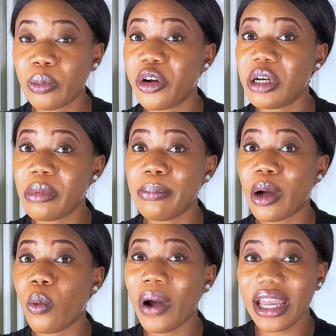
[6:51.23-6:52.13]
remember,
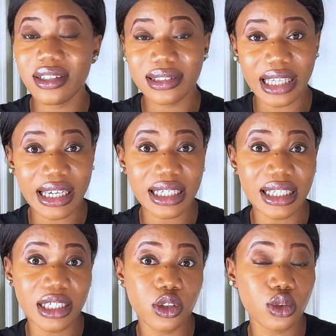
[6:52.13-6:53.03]
while signing
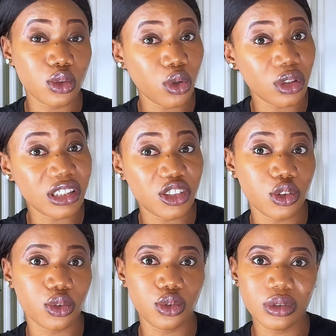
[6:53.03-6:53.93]
into your
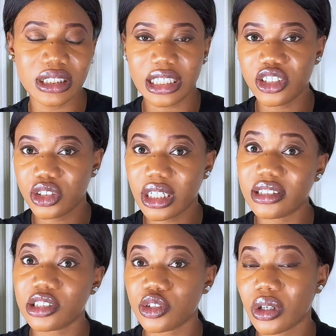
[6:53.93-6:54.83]
new international
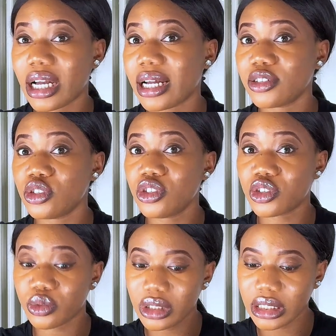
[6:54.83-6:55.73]
TikTok account you just
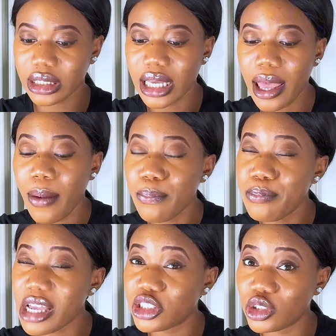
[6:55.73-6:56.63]
created,
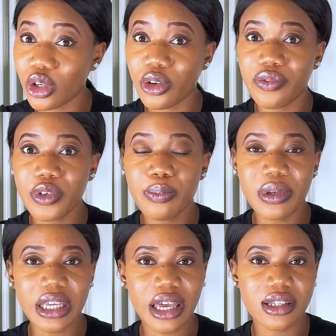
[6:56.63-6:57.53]
make sure your
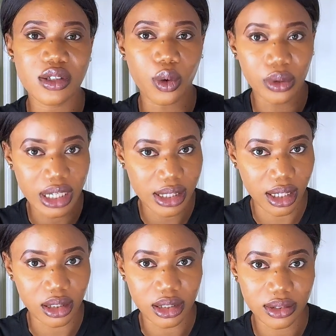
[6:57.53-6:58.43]
VPN is
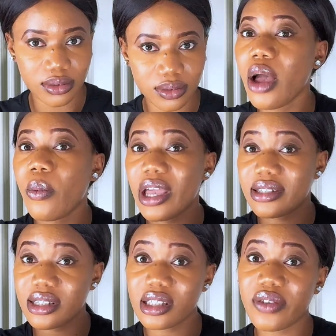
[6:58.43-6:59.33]
connected. When you're
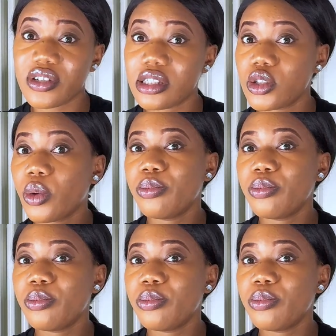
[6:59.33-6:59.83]
setting everything up,